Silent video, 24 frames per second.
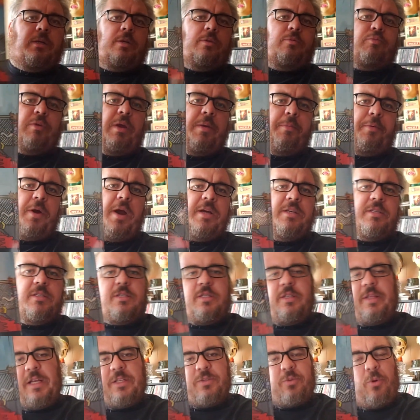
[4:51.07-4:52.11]

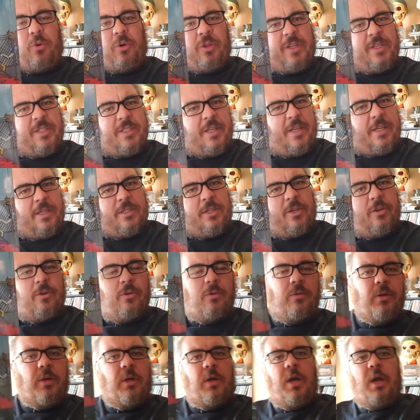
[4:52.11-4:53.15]
Repress, and that's what we're listening
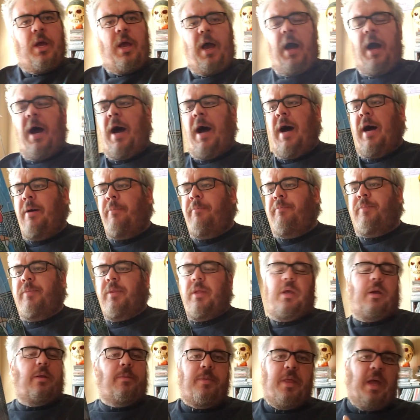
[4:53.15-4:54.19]
to. I
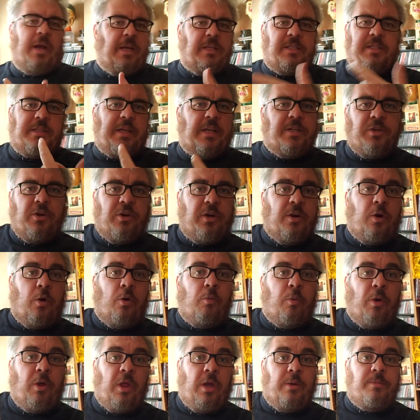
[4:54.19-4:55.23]
guess they turned into a
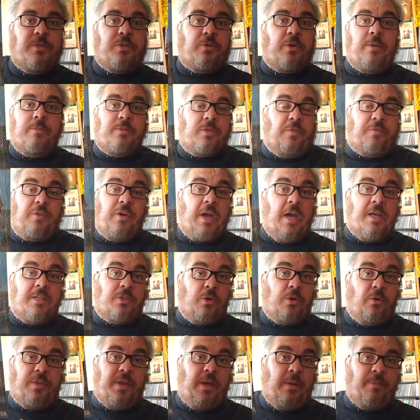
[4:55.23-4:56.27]
Wilhelm Scream, so if you guys
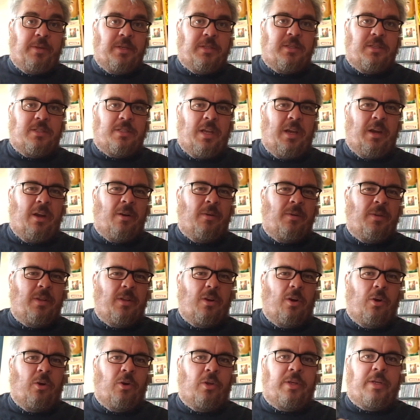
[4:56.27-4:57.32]
know them, this is their
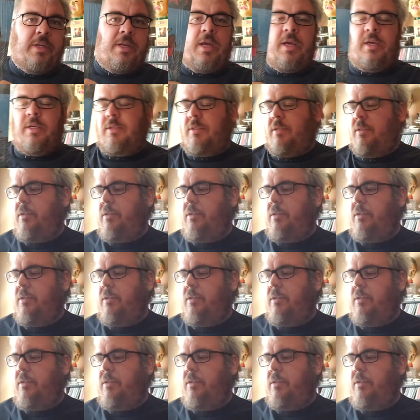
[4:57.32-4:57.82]
early days.